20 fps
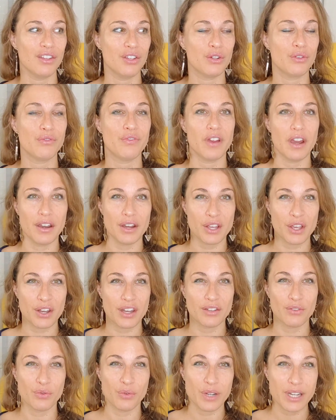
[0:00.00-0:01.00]
You're very good
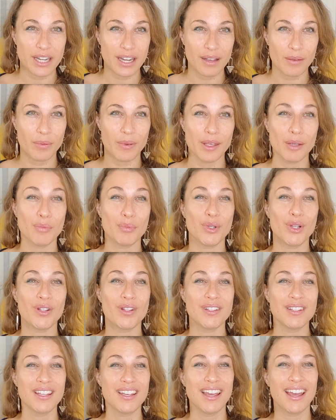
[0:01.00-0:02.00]
at reading
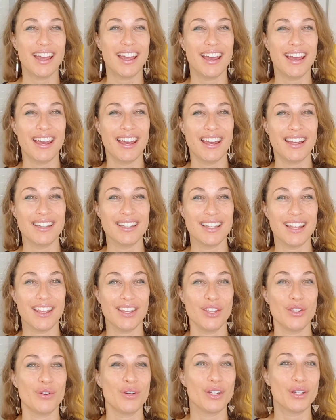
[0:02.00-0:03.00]
people and
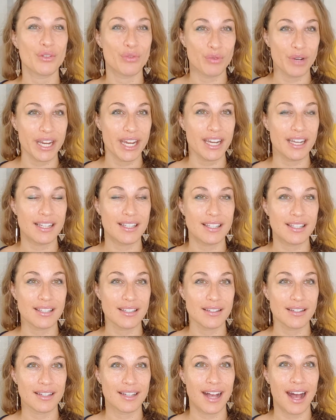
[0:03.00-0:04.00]
you're great
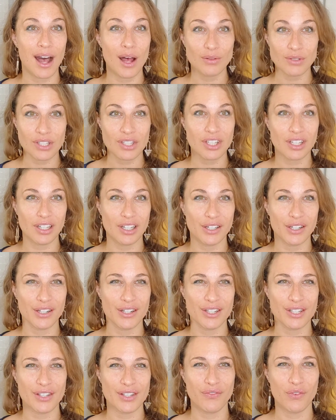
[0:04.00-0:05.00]

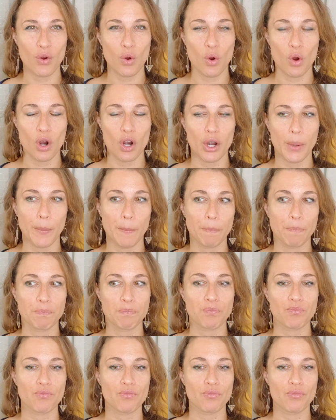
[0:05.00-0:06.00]
counselors for
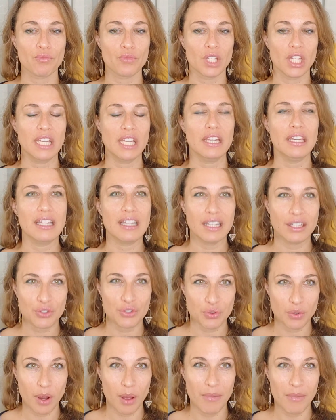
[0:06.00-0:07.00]
healing
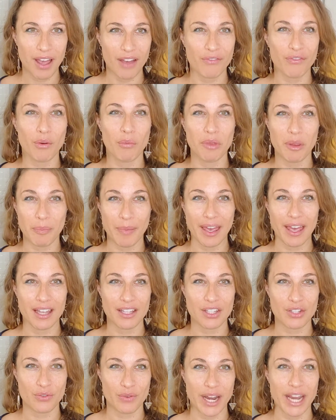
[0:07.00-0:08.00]
trauma from the
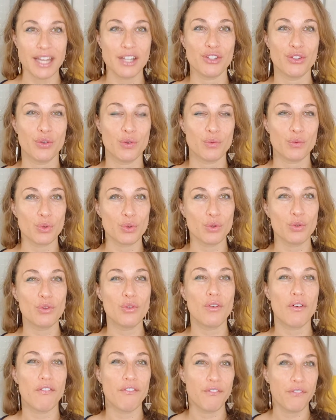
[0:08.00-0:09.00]
past, right? You
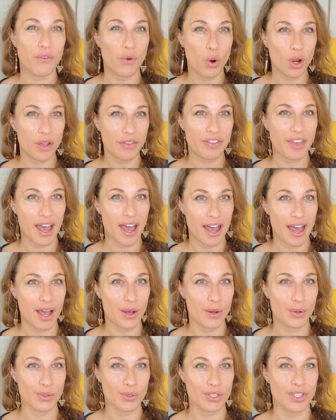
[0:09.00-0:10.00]
rule fourth
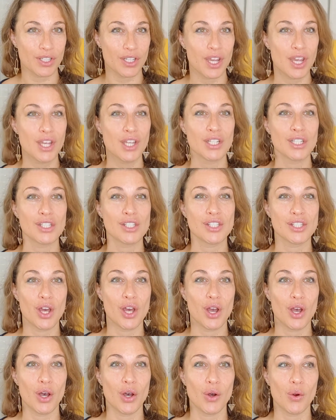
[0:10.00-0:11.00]
house.
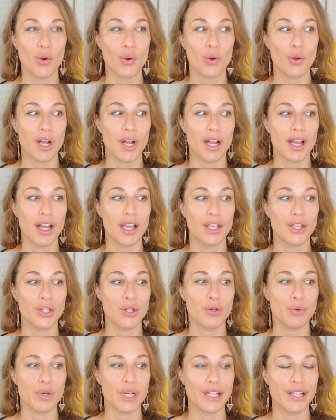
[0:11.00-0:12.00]
So
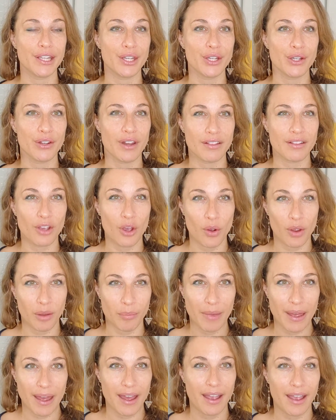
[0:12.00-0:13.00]
you're really good at
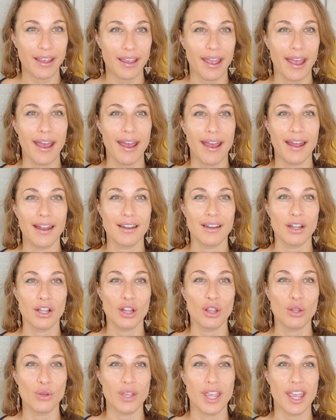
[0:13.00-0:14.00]
going back and
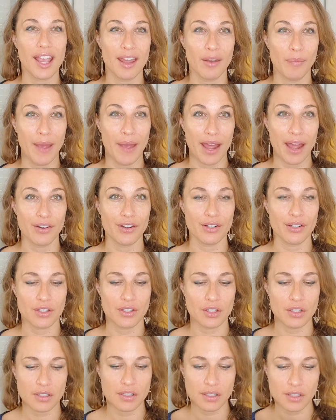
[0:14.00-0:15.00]
looking at patterns.
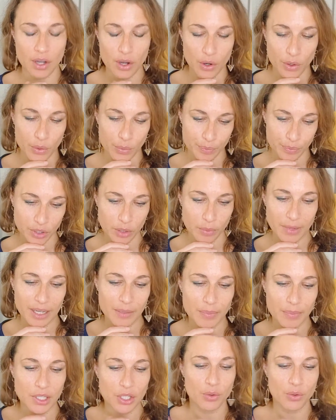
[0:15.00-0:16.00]
So you
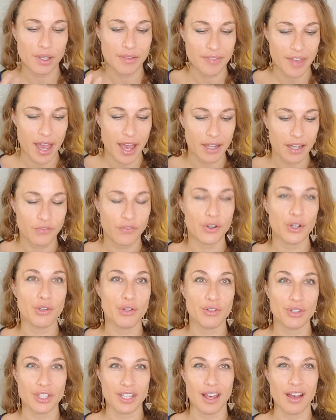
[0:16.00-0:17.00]
might be doing that for
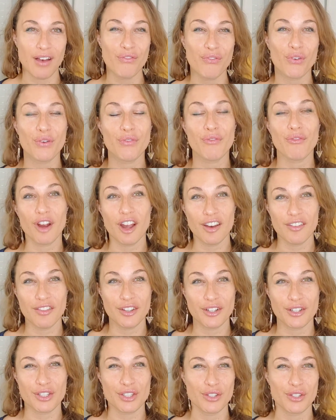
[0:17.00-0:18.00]
yourself or for
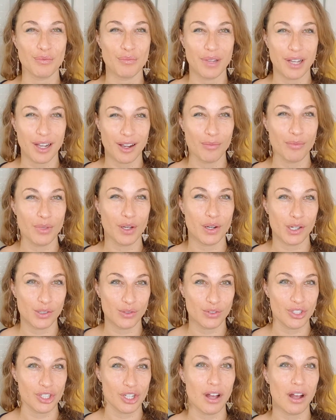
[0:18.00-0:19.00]
others. Could become your
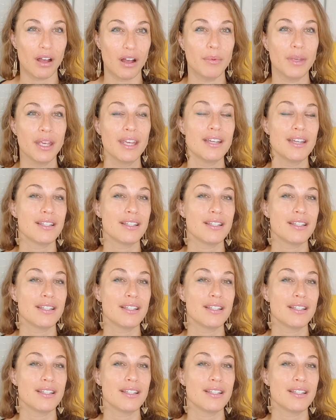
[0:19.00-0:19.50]
own job.